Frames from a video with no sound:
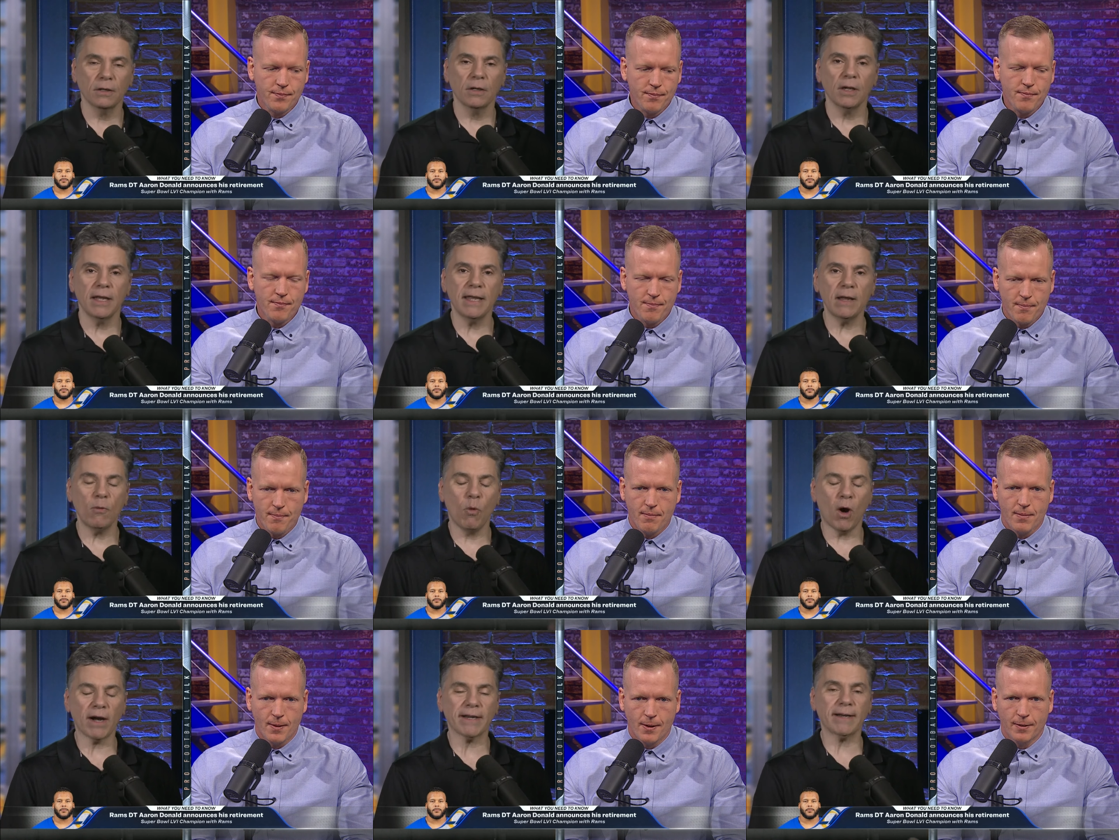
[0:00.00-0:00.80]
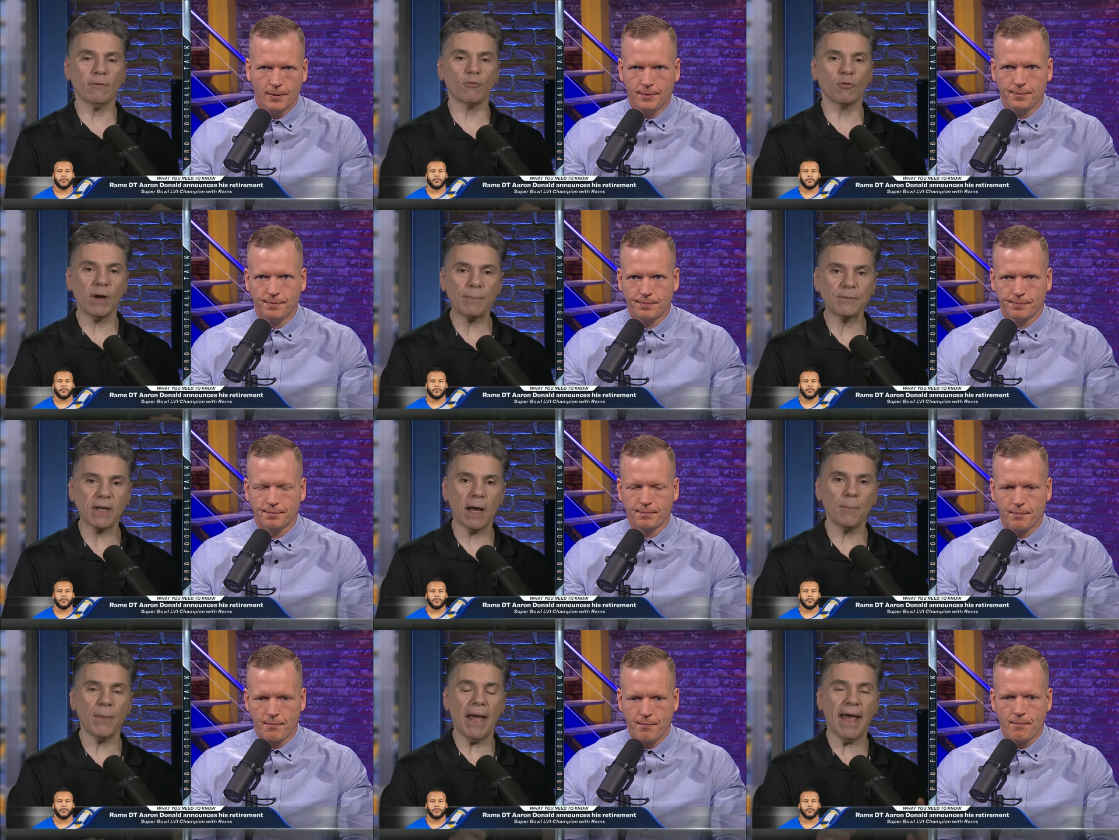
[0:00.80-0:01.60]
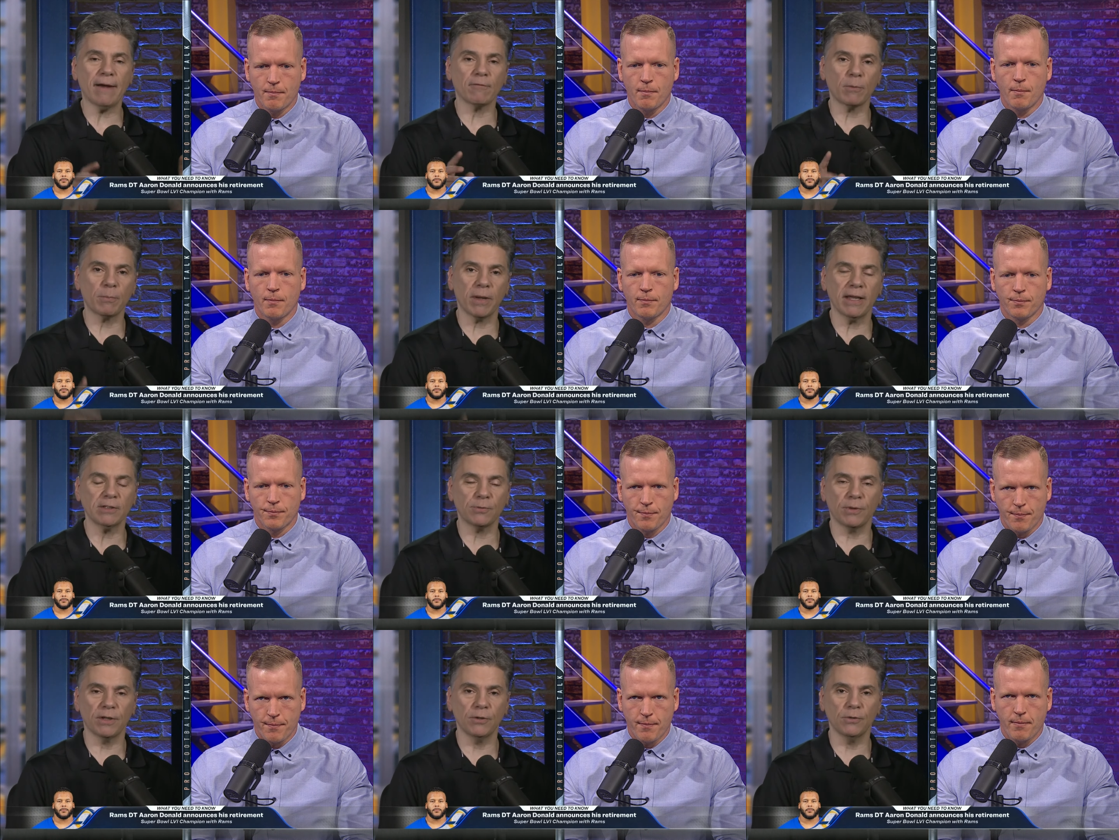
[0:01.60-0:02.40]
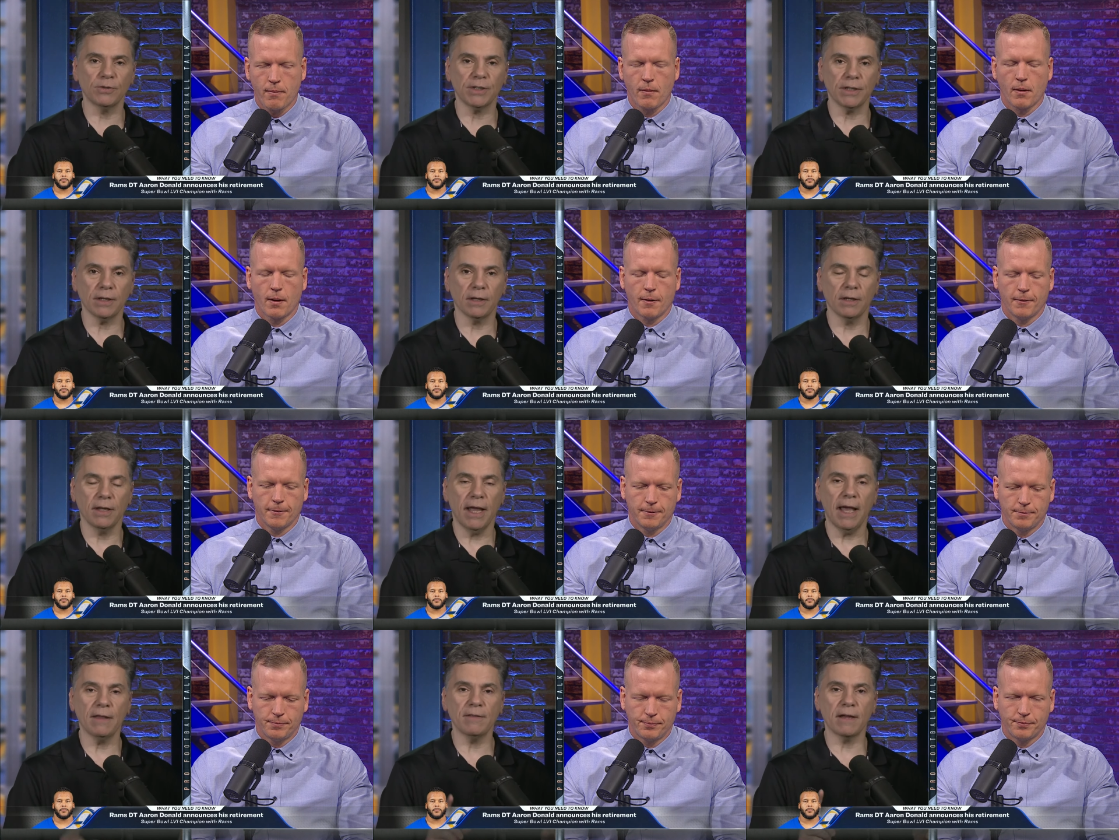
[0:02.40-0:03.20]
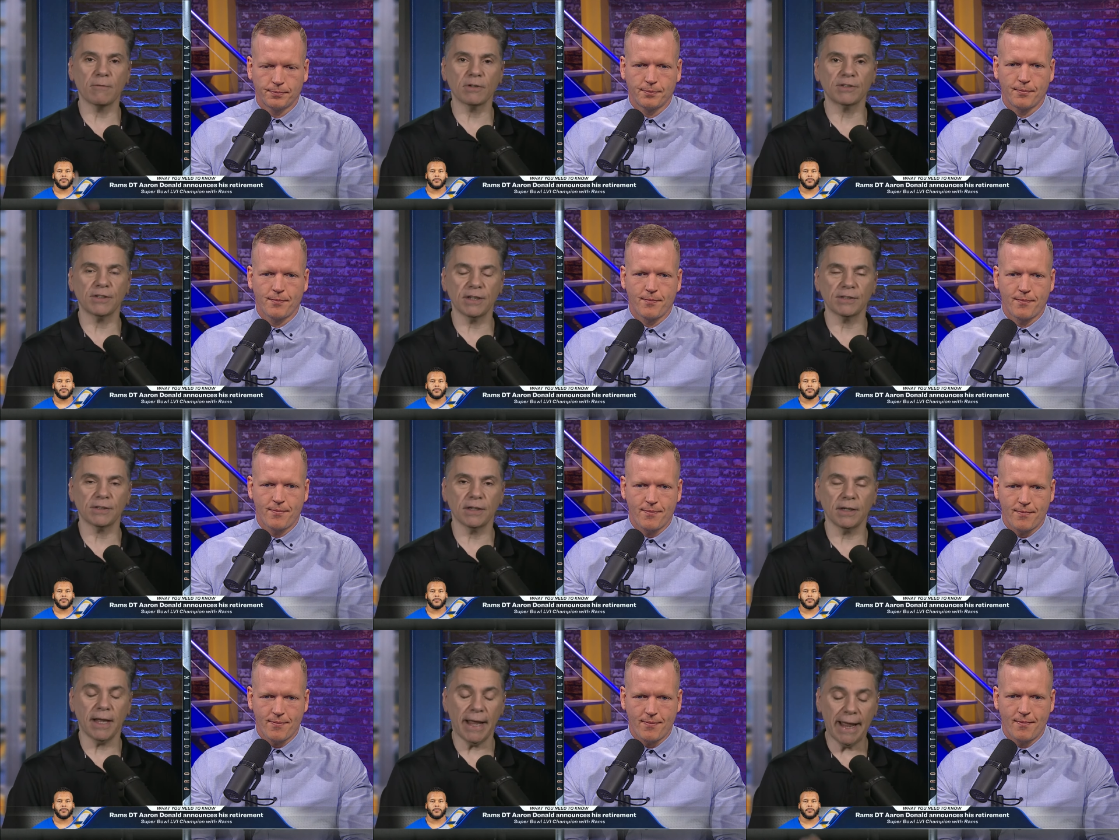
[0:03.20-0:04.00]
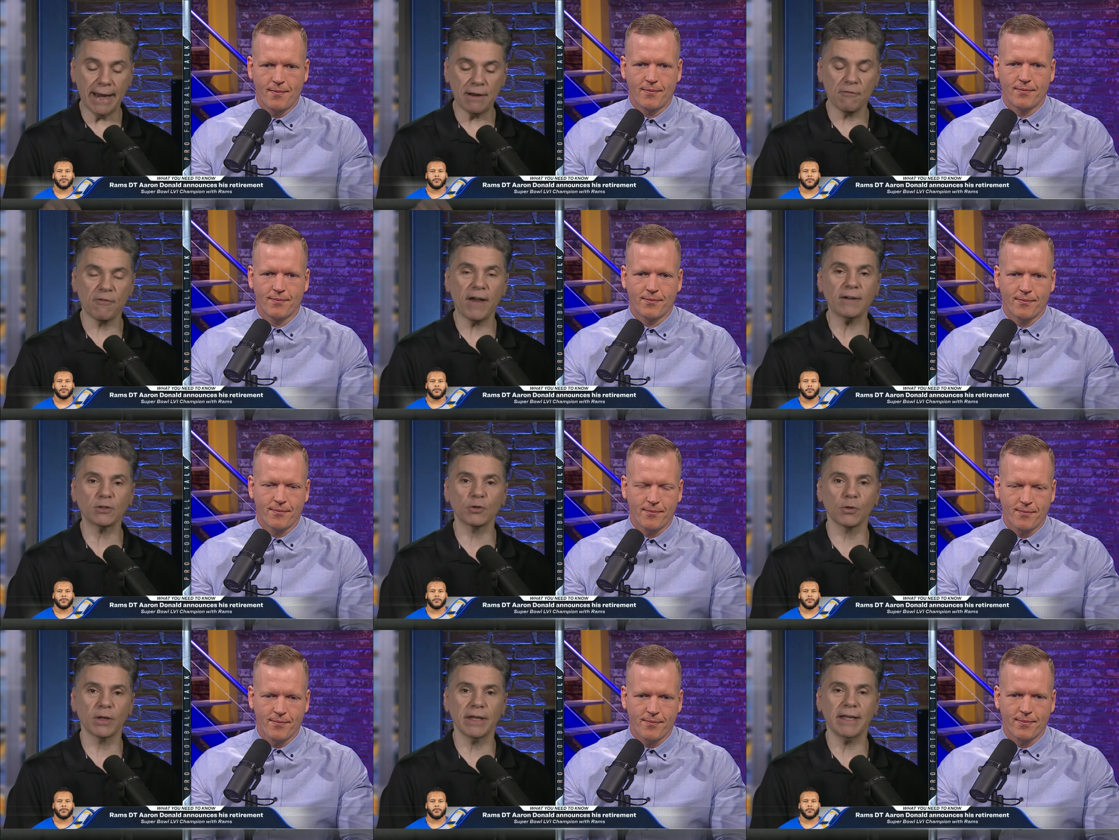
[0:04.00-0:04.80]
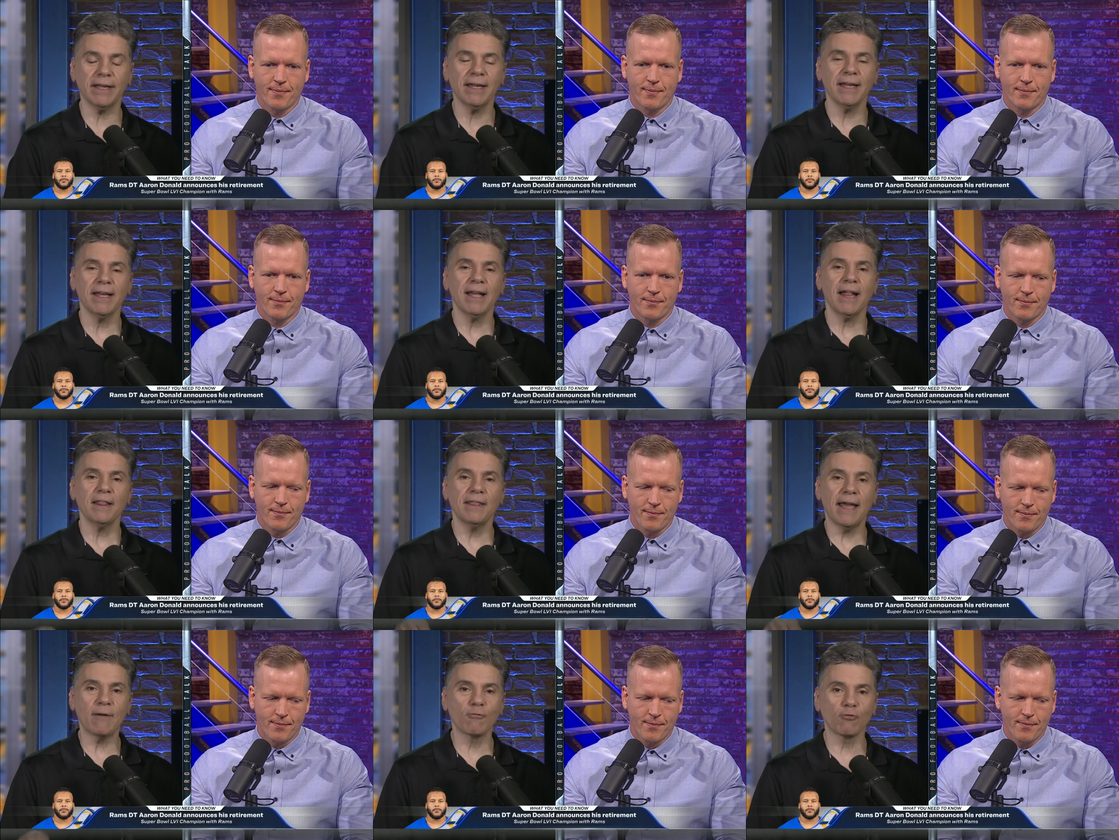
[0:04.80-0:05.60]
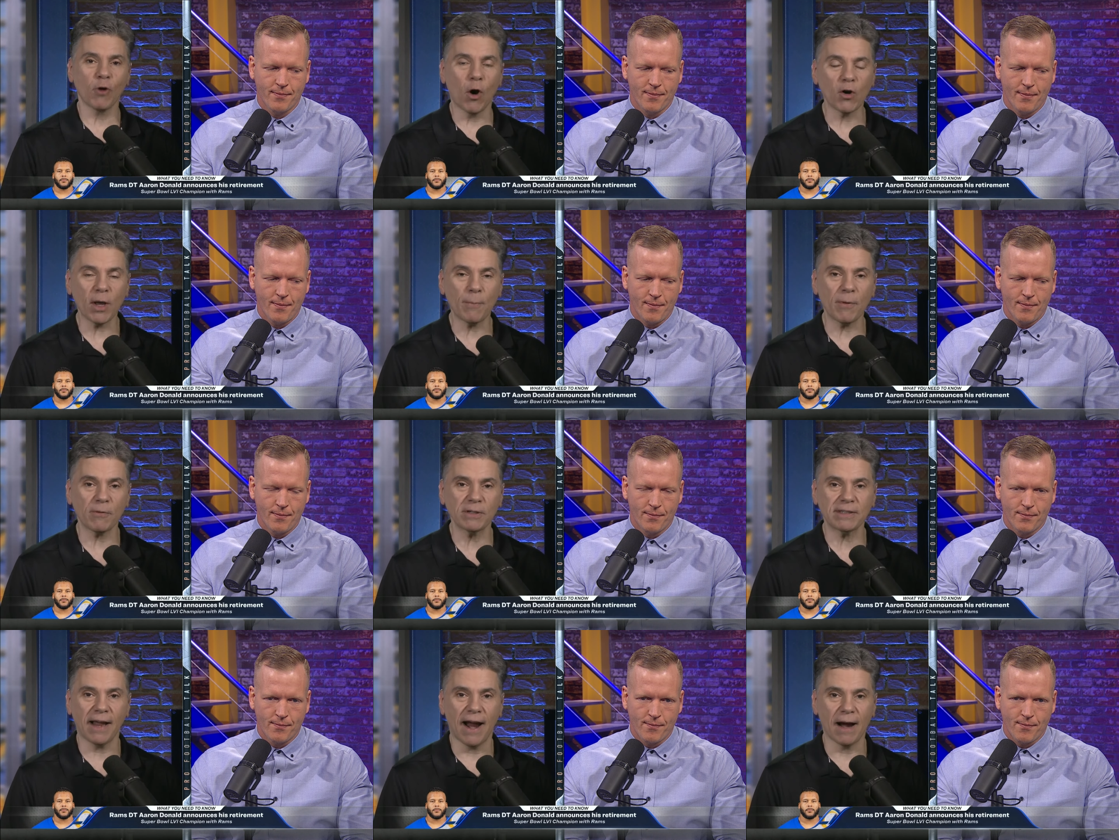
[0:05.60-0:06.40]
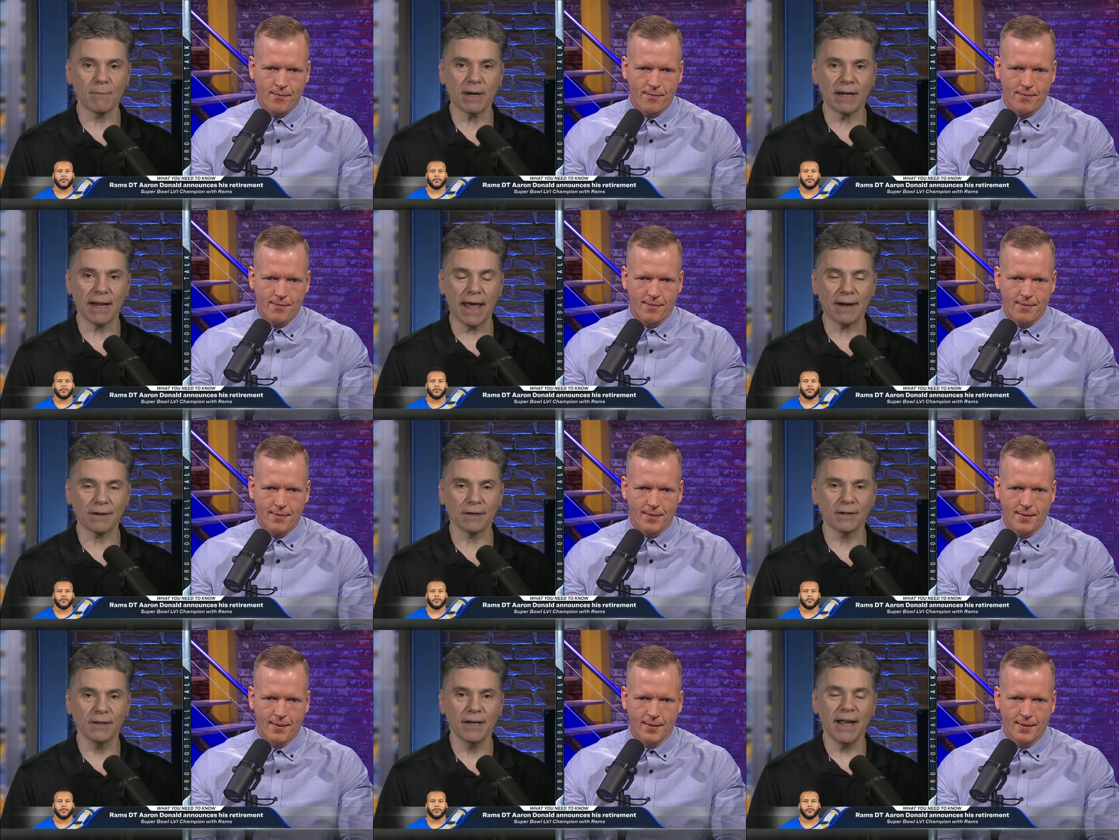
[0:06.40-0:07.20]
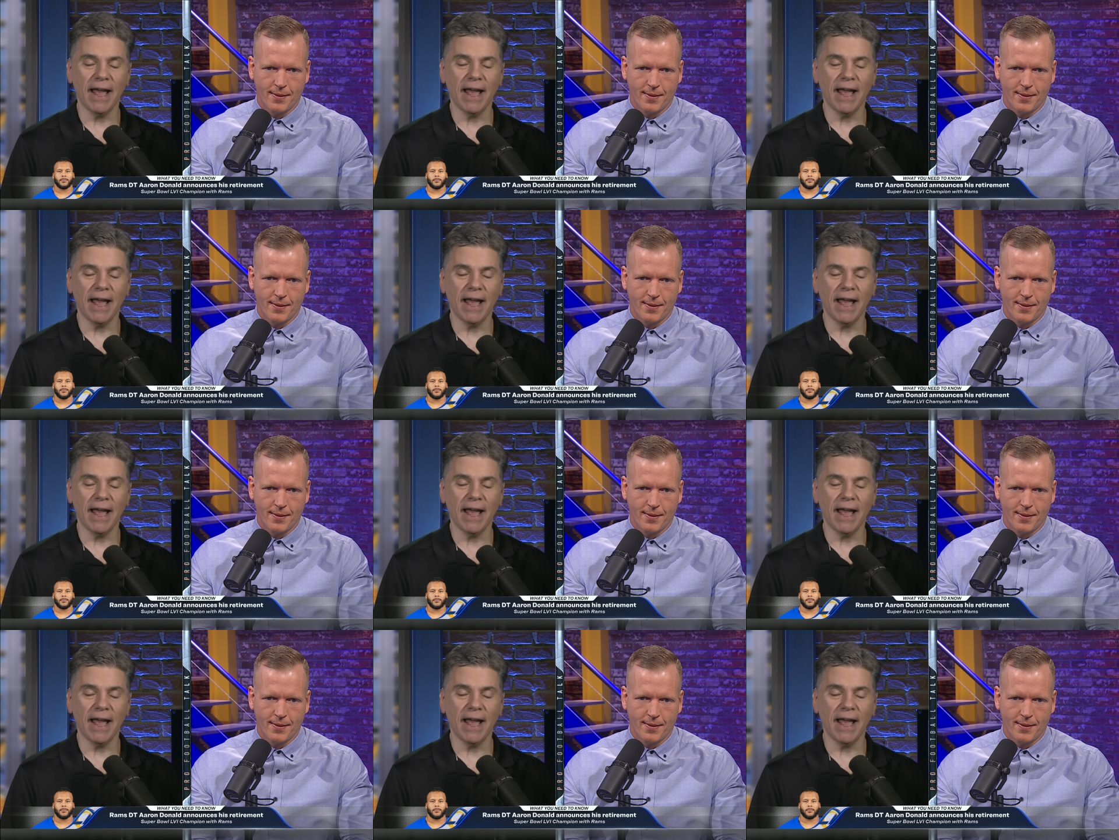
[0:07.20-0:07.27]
Speaker 1: He wanted it ripped up and replaced with a new deal, and they resisted. And eventually, they wrote up a retirement letter